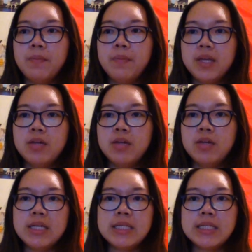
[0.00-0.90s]
pill
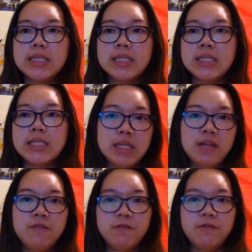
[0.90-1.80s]
is
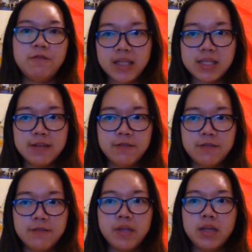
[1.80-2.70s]
indeed
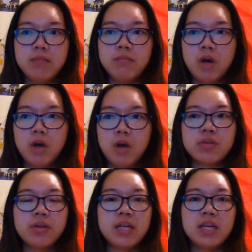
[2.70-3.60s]
effective in most
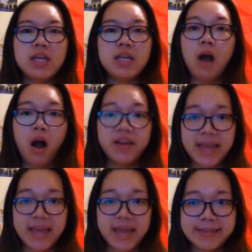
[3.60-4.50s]
or even all
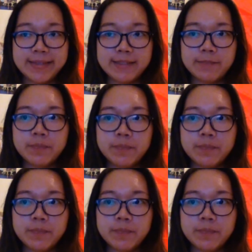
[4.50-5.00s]
cases.